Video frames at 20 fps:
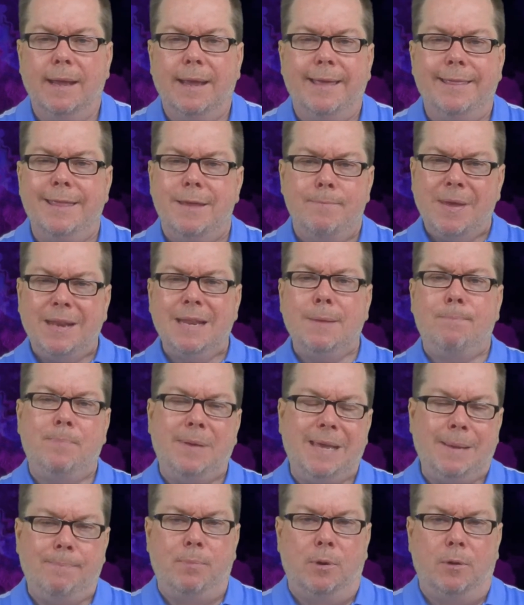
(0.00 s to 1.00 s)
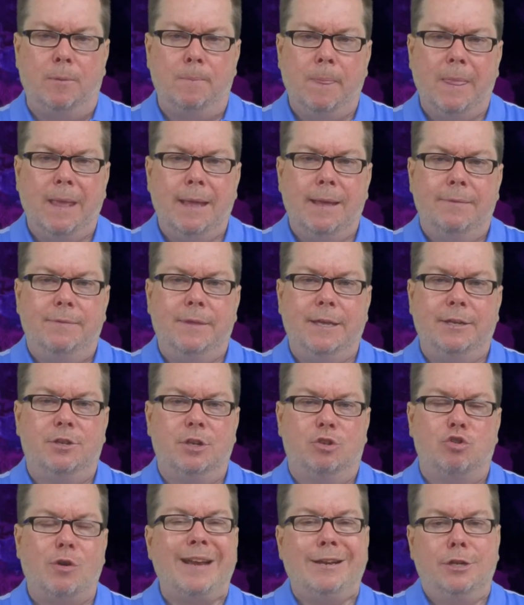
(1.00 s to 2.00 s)
And there are many people
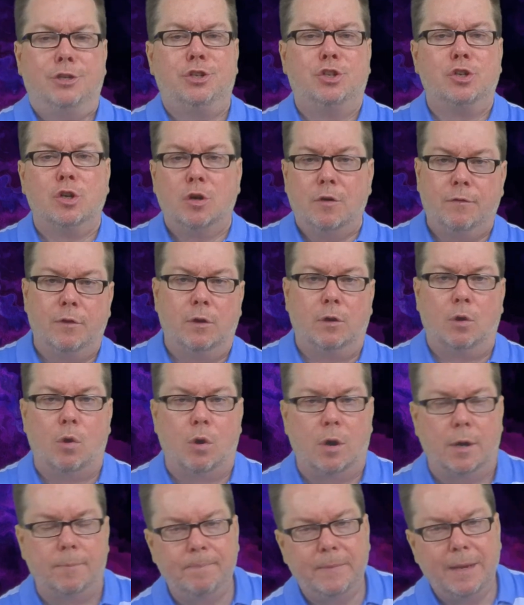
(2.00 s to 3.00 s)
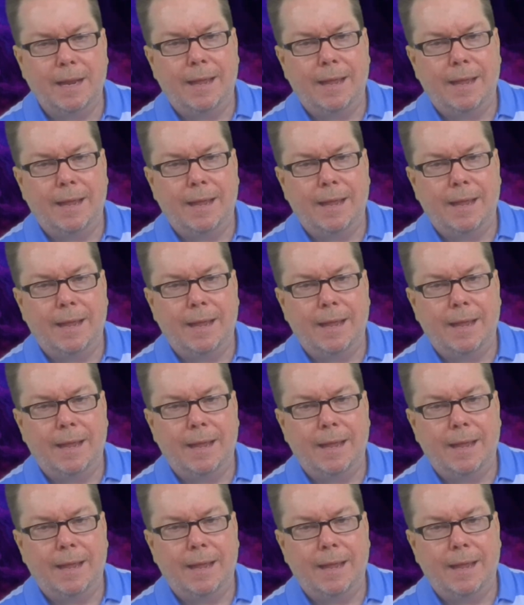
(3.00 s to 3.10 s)
that try to serve the Lord